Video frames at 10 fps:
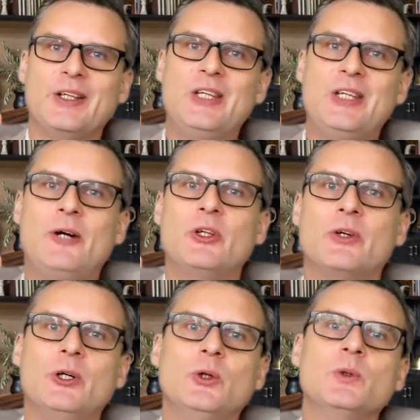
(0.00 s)
down the
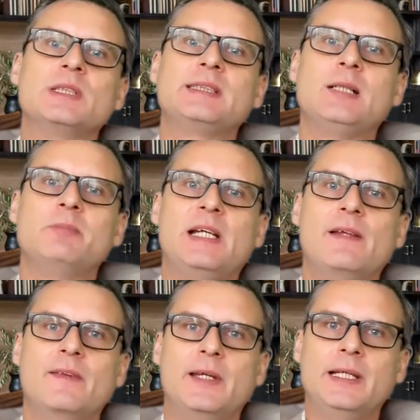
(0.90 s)
road. Somebody
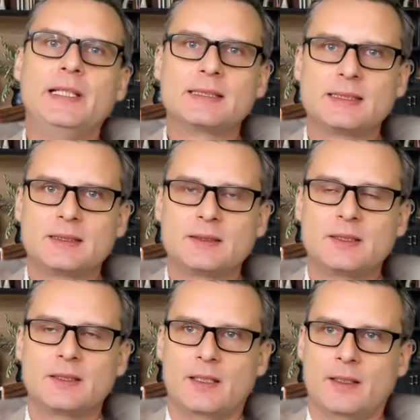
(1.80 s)

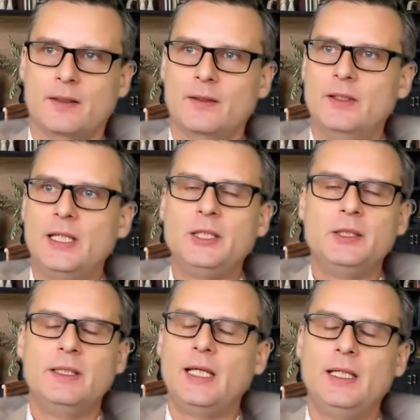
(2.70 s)
thinks
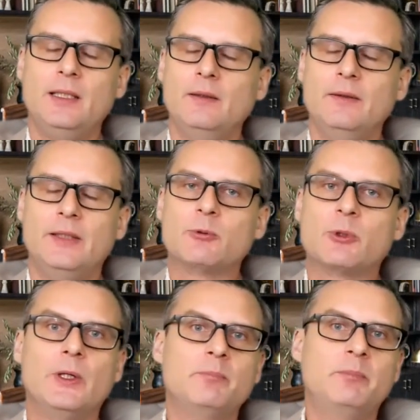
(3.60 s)
they
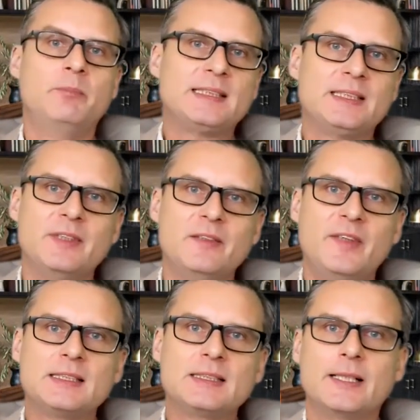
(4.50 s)
were passive
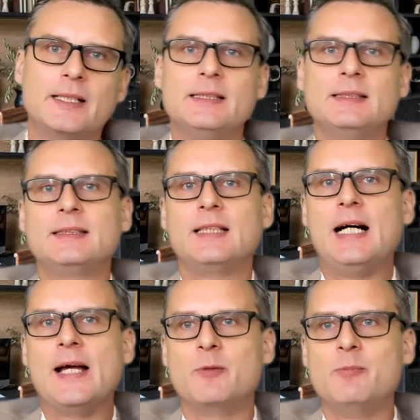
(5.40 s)
investors.
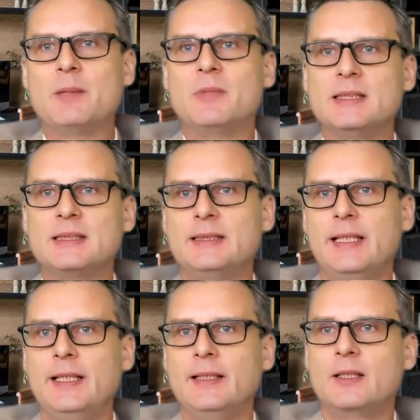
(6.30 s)
Other members
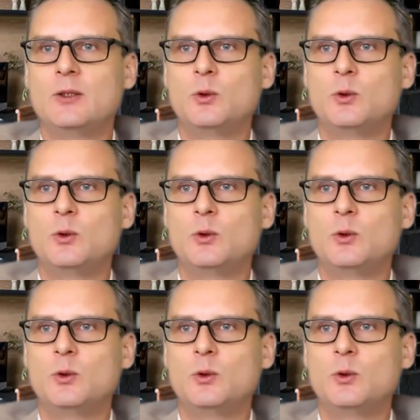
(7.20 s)
think